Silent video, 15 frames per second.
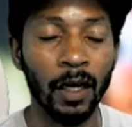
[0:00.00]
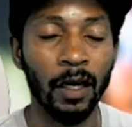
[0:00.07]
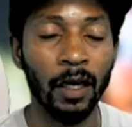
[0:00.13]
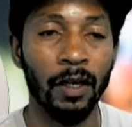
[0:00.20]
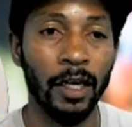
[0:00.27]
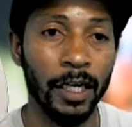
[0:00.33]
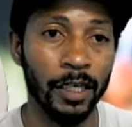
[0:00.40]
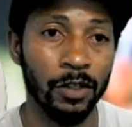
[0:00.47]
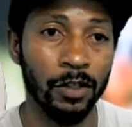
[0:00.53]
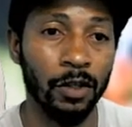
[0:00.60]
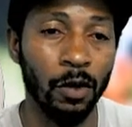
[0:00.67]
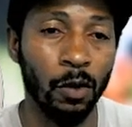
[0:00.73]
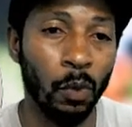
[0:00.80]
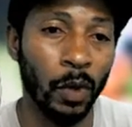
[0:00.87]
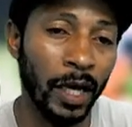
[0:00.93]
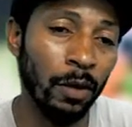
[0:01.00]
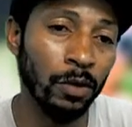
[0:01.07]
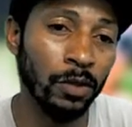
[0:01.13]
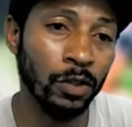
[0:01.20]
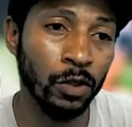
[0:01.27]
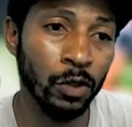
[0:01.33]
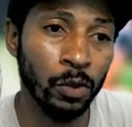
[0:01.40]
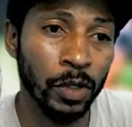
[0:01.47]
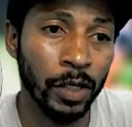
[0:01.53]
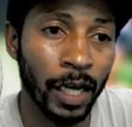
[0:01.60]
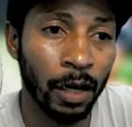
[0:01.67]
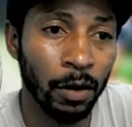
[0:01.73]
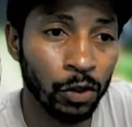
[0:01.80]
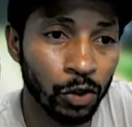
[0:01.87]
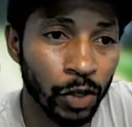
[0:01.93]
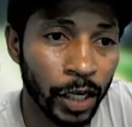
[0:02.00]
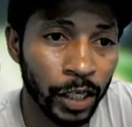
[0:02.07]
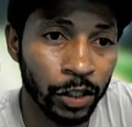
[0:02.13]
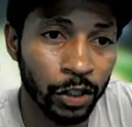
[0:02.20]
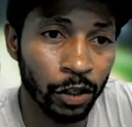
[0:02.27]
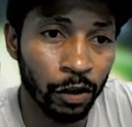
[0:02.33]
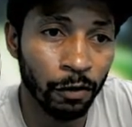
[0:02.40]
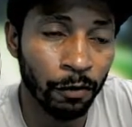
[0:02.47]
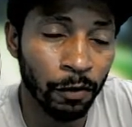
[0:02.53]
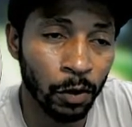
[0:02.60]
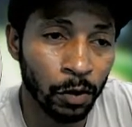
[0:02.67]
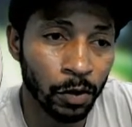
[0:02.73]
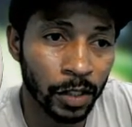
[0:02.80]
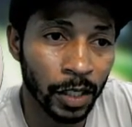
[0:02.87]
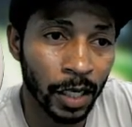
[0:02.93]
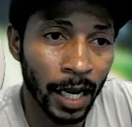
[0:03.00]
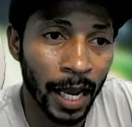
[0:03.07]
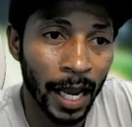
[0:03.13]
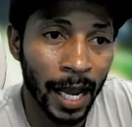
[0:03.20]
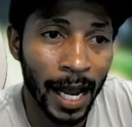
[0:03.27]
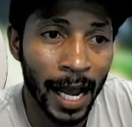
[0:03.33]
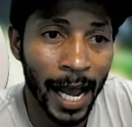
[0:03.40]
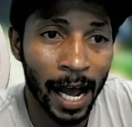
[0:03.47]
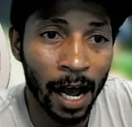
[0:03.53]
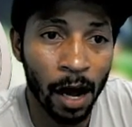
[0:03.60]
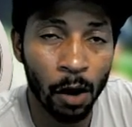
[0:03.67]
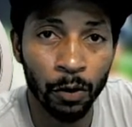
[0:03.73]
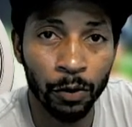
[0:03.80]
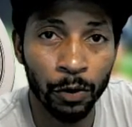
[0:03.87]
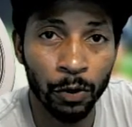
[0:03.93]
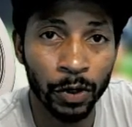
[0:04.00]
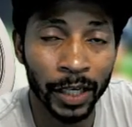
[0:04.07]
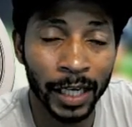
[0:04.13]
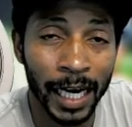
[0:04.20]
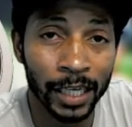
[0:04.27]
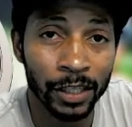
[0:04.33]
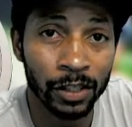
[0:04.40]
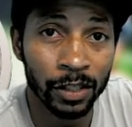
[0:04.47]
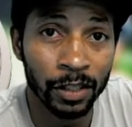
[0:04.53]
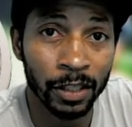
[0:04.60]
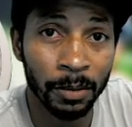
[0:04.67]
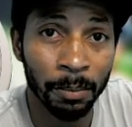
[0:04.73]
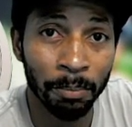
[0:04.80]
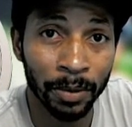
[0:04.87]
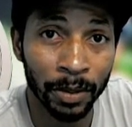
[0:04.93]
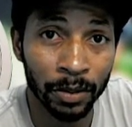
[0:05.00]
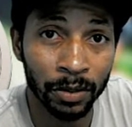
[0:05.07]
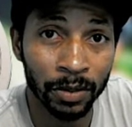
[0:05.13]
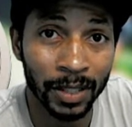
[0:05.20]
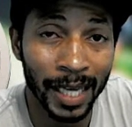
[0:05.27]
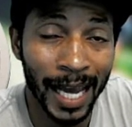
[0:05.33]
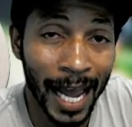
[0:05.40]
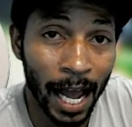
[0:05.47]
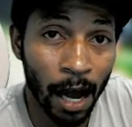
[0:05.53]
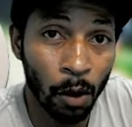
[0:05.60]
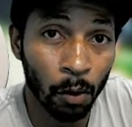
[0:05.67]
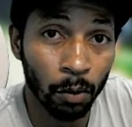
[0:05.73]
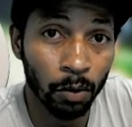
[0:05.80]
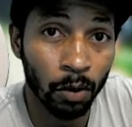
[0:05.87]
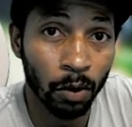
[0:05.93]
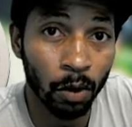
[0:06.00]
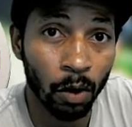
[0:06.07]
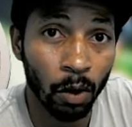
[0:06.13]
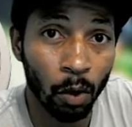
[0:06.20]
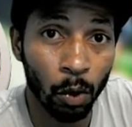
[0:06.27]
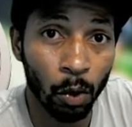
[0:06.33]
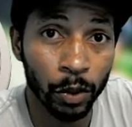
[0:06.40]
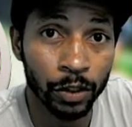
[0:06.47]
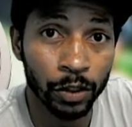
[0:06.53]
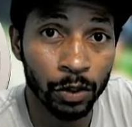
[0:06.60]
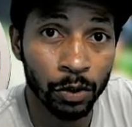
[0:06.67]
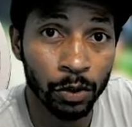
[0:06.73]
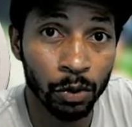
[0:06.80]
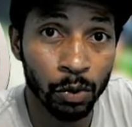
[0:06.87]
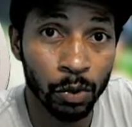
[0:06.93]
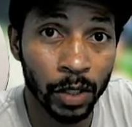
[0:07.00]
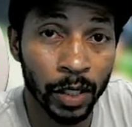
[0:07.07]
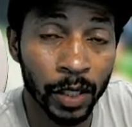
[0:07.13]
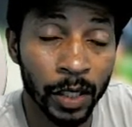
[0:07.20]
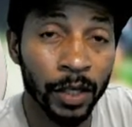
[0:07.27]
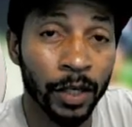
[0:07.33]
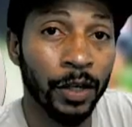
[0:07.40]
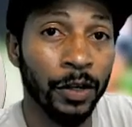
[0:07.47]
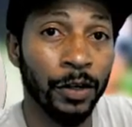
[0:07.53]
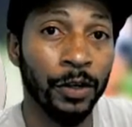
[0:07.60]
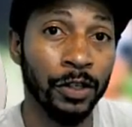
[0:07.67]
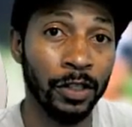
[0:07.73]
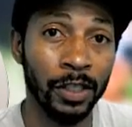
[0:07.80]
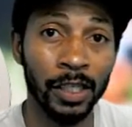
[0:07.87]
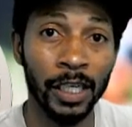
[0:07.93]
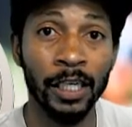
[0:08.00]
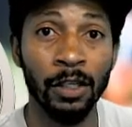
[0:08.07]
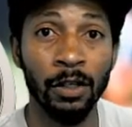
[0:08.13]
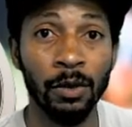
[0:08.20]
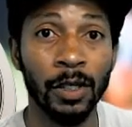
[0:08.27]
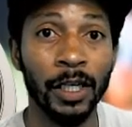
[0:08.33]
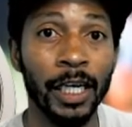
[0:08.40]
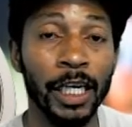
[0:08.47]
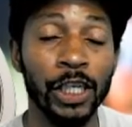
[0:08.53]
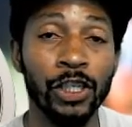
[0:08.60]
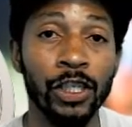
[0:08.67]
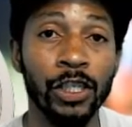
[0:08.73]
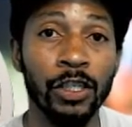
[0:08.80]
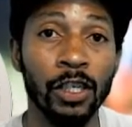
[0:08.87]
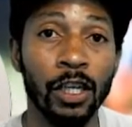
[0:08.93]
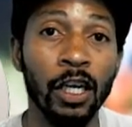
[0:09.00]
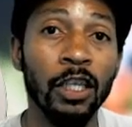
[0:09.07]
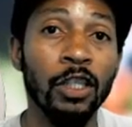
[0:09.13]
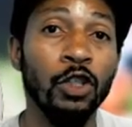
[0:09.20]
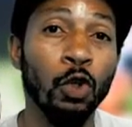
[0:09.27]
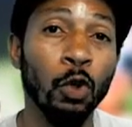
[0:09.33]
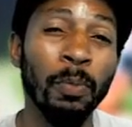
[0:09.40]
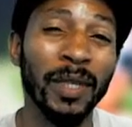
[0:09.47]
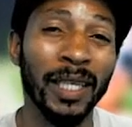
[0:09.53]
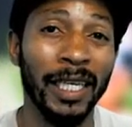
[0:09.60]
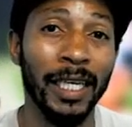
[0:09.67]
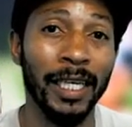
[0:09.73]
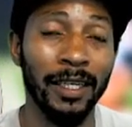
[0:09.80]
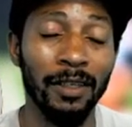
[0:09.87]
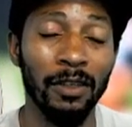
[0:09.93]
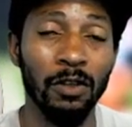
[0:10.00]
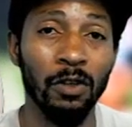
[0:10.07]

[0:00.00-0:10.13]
Alright, so what I was doing, I was trying to show folks how you can actually build out onto your scene locations a duplicate